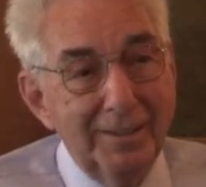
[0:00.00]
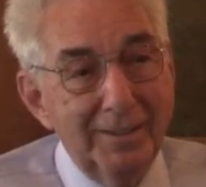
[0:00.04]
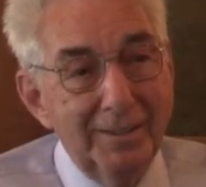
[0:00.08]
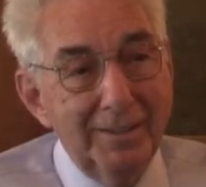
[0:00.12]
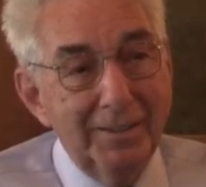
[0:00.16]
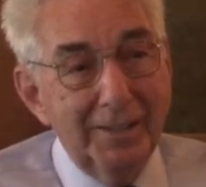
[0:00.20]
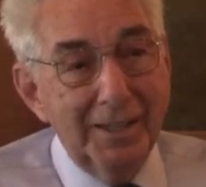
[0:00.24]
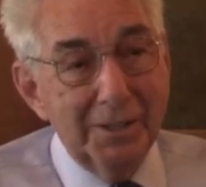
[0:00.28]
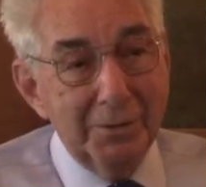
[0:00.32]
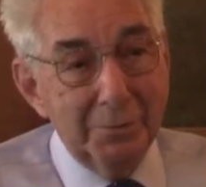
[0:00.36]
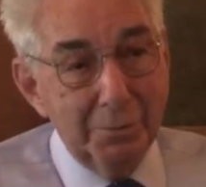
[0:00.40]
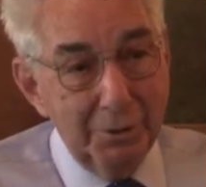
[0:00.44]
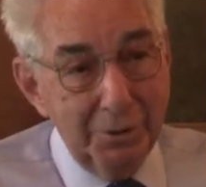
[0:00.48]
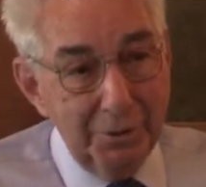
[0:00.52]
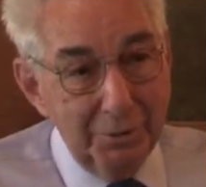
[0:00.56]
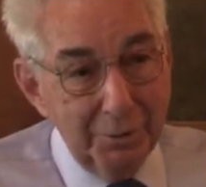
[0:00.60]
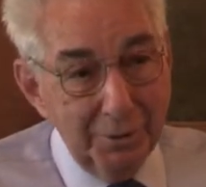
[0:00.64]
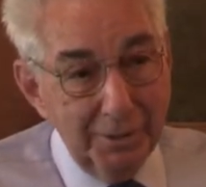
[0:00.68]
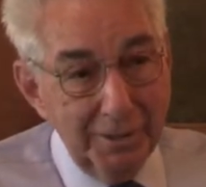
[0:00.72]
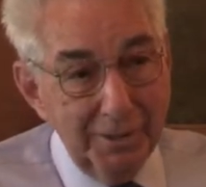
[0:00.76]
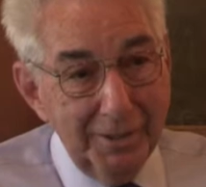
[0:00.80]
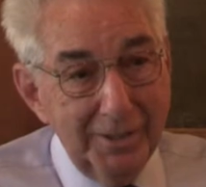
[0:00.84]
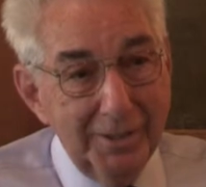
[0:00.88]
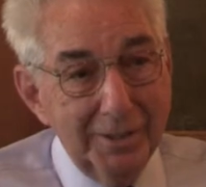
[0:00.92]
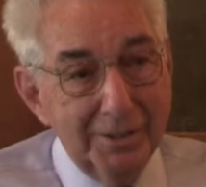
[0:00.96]
that's when you
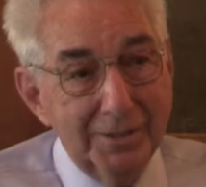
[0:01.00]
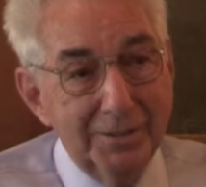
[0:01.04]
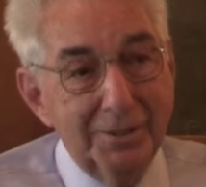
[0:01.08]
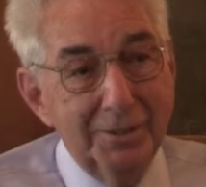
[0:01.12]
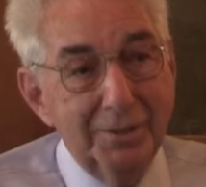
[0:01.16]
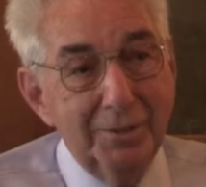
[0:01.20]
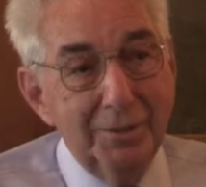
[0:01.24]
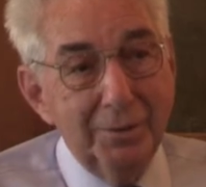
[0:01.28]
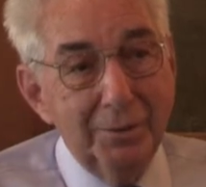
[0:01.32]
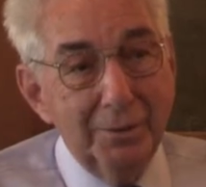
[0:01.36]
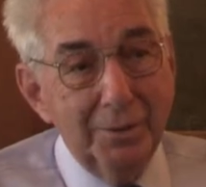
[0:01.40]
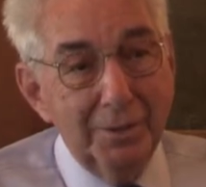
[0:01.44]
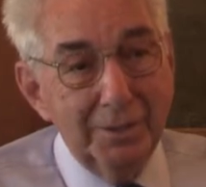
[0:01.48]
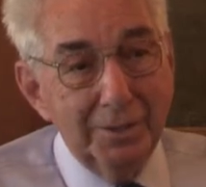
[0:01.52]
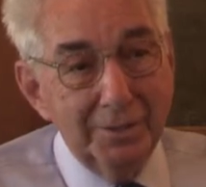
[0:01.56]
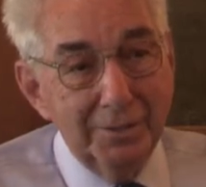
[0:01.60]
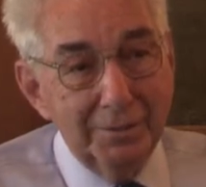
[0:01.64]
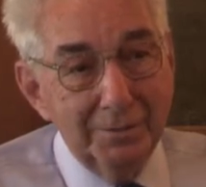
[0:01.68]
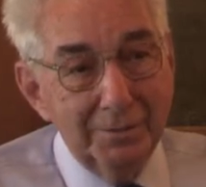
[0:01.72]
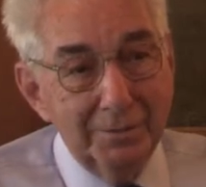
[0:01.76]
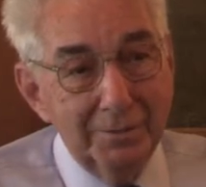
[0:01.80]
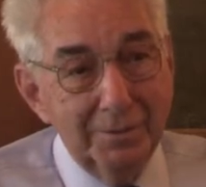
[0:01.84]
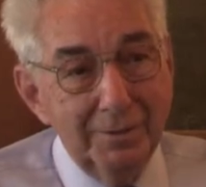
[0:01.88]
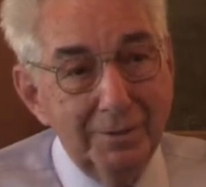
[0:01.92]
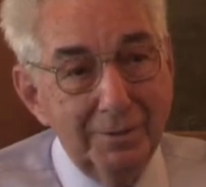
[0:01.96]
really get to
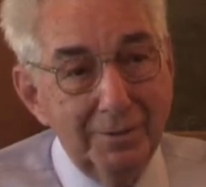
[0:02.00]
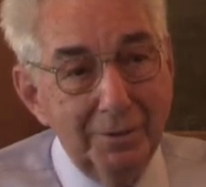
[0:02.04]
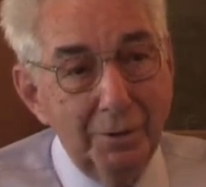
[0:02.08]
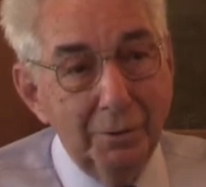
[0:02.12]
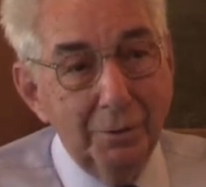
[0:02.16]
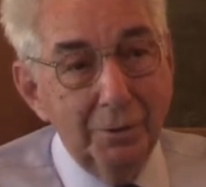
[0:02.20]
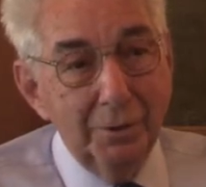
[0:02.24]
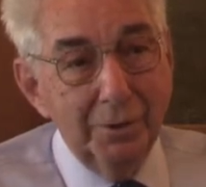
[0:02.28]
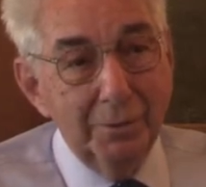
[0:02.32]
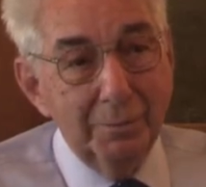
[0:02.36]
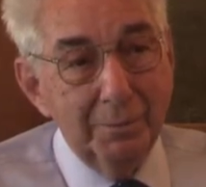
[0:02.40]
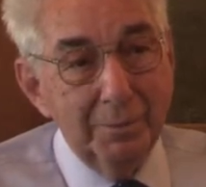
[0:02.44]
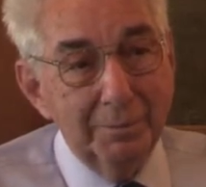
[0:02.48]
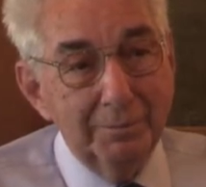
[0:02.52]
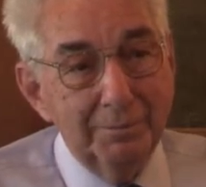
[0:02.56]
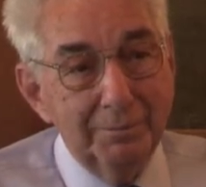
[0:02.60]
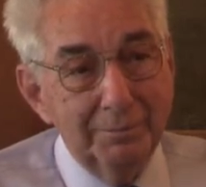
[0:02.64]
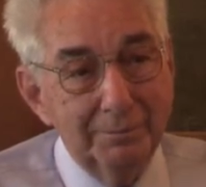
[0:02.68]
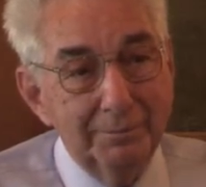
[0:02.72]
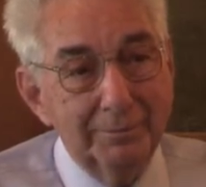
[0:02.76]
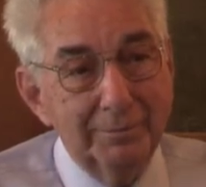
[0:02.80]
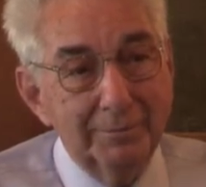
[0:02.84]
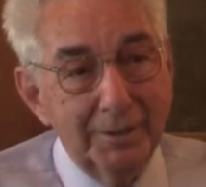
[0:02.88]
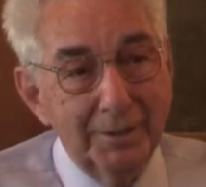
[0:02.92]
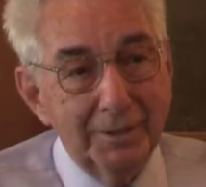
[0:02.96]
know them
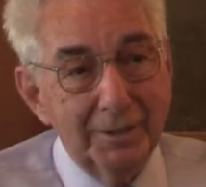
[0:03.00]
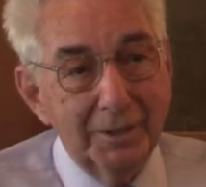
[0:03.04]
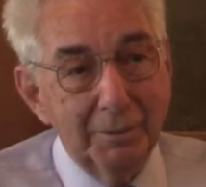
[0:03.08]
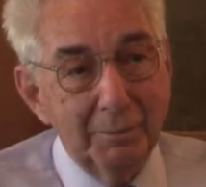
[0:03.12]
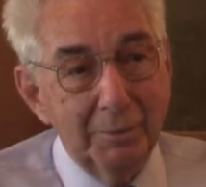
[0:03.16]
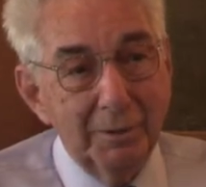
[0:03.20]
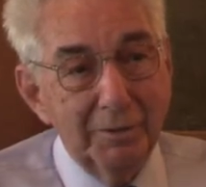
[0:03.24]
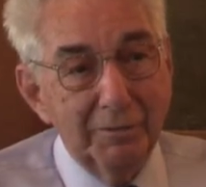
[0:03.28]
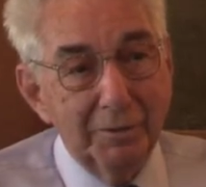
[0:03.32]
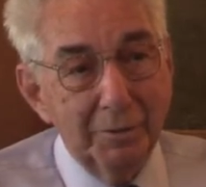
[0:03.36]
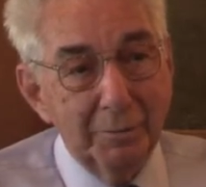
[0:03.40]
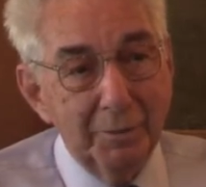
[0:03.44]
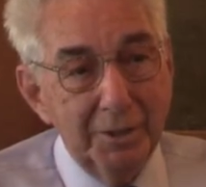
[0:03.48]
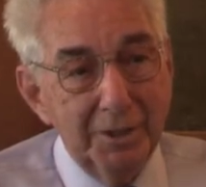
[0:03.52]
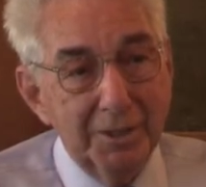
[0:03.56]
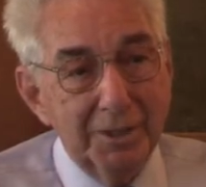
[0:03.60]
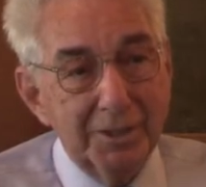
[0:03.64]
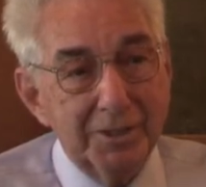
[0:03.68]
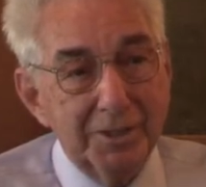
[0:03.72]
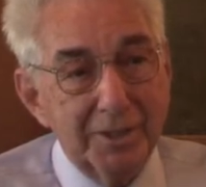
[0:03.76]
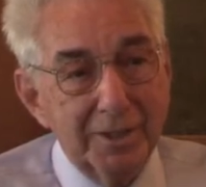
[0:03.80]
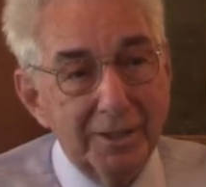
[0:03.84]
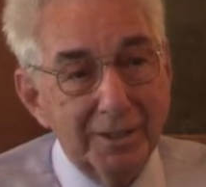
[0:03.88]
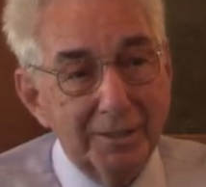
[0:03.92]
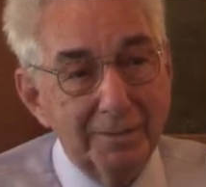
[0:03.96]
a little bit from the
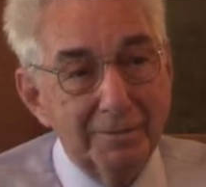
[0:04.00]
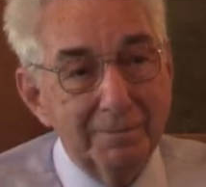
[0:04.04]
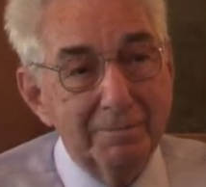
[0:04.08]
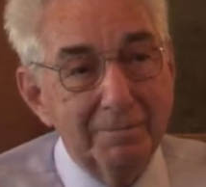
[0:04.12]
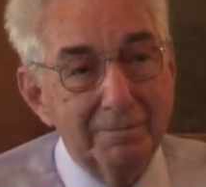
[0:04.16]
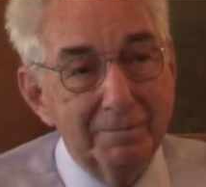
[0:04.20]
inside.